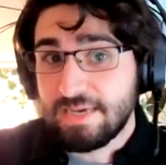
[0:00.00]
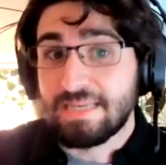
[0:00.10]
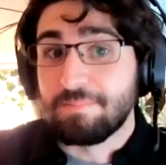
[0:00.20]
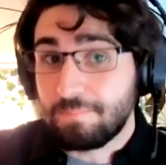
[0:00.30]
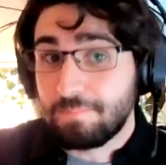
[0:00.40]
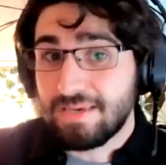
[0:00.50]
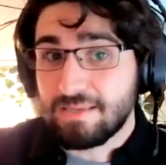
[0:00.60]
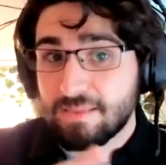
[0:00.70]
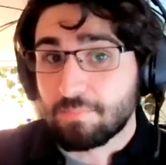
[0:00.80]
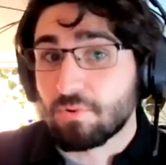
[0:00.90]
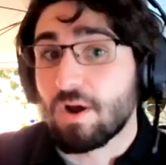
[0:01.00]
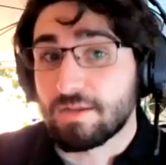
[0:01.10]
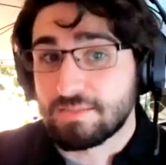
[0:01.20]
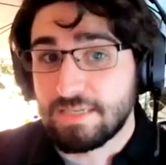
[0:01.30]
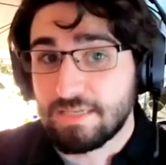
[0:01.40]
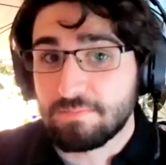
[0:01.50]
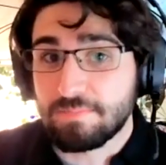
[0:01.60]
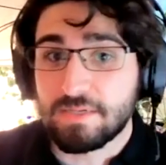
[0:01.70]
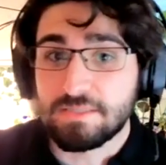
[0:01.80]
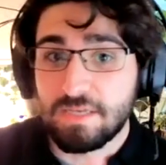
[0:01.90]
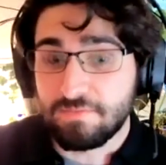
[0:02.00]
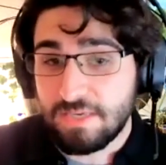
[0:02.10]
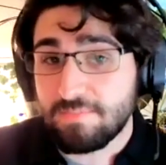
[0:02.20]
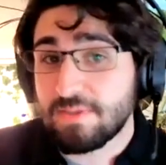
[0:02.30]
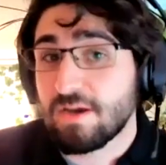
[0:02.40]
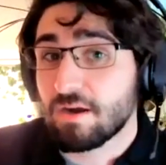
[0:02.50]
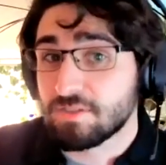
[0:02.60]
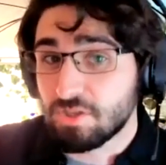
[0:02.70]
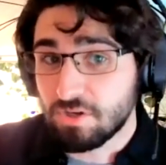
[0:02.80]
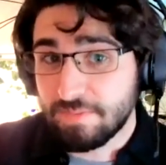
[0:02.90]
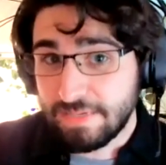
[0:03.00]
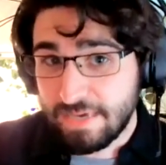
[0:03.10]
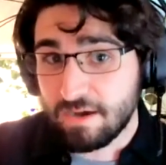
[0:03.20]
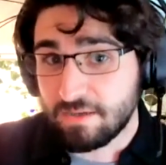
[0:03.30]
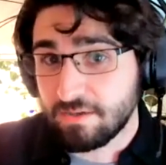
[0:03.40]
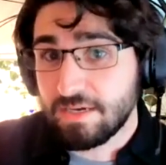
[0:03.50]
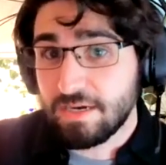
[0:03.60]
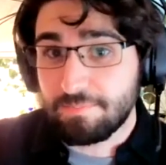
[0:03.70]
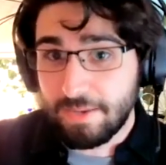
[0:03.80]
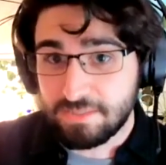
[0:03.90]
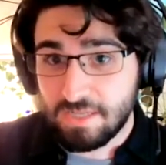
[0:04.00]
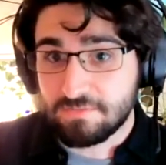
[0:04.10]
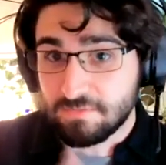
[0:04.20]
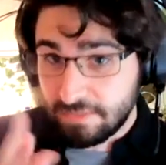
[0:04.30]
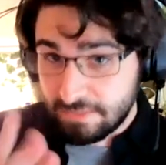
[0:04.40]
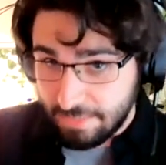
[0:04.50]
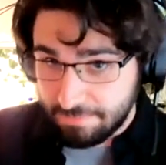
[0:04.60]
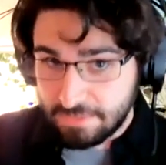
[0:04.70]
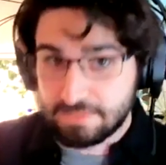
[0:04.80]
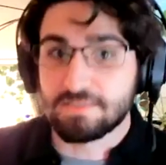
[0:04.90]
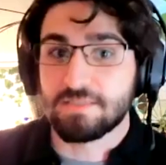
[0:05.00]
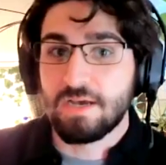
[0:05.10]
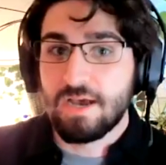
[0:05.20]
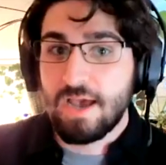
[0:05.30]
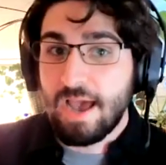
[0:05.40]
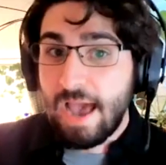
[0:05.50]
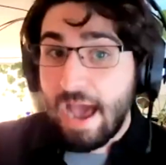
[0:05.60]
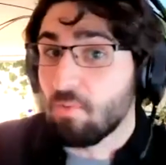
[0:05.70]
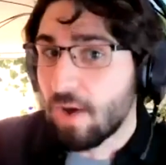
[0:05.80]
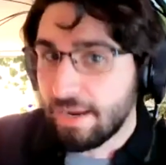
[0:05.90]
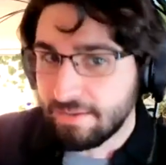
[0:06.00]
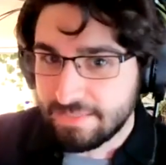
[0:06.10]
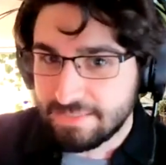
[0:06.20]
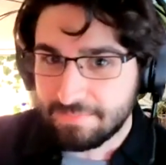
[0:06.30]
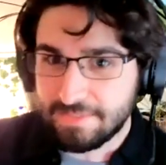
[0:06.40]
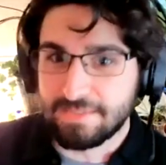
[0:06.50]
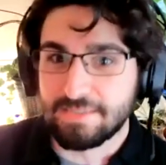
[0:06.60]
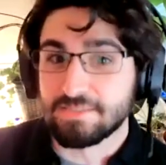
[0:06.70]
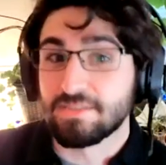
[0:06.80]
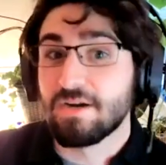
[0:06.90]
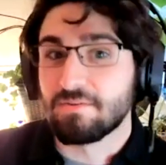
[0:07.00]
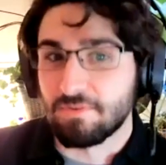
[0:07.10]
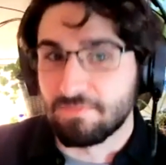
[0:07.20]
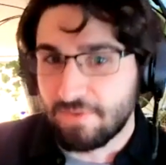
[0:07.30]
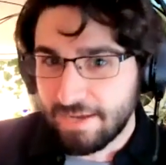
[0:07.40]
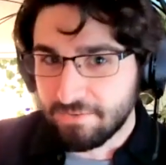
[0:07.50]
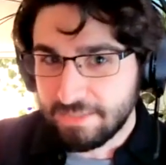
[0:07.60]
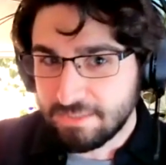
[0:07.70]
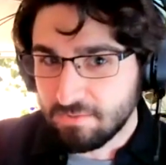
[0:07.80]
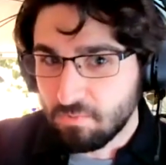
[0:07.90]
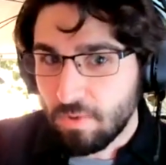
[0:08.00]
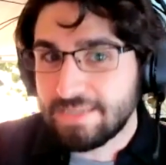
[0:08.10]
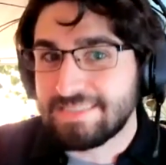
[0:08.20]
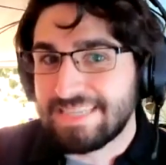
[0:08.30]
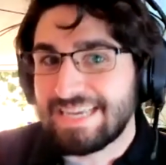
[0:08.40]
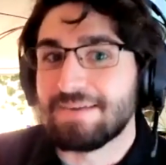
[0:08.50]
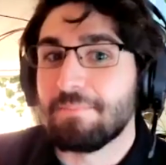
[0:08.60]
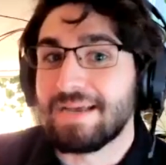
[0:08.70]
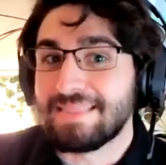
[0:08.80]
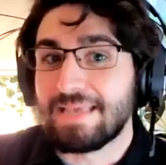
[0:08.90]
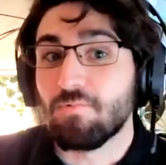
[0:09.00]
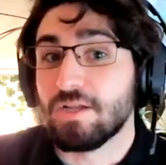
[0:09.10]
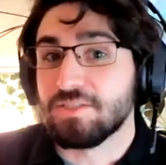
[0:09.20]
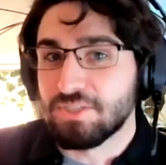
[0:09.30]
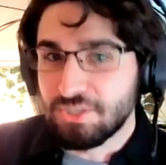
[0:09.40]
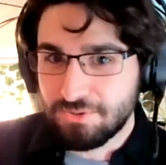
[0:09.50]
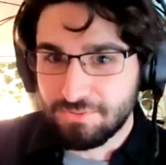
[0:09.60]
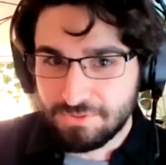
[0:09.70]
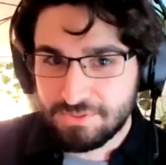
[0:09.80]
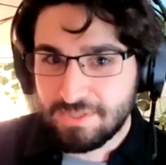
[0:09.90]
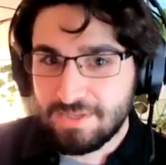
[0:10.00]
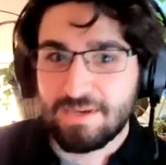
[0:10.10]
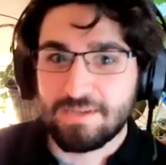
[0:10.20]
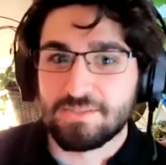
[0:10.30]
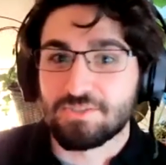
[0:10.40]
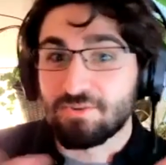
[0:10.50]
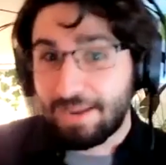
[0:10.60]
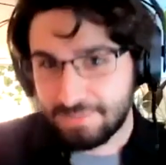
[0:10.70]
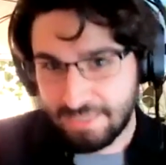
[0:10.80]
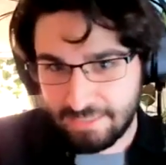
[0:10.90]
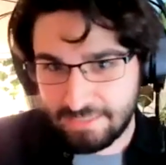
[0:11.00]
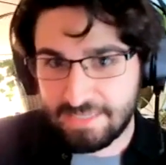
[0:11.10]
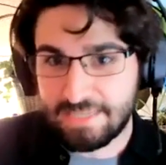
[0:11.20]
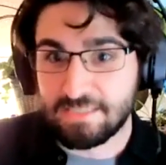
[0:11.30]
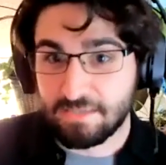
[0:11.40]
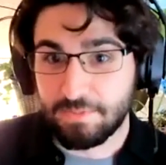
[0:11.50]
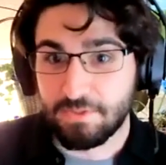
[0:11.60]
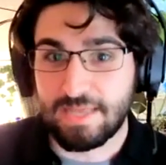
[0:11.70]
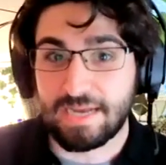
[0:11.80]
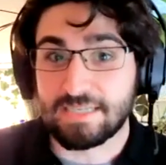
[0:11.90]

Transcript: and b the product data because if epr is going to be calculated based off of acceptance how widely accepted it is refineries, what data might they want to use? Scrapps data set to compute that.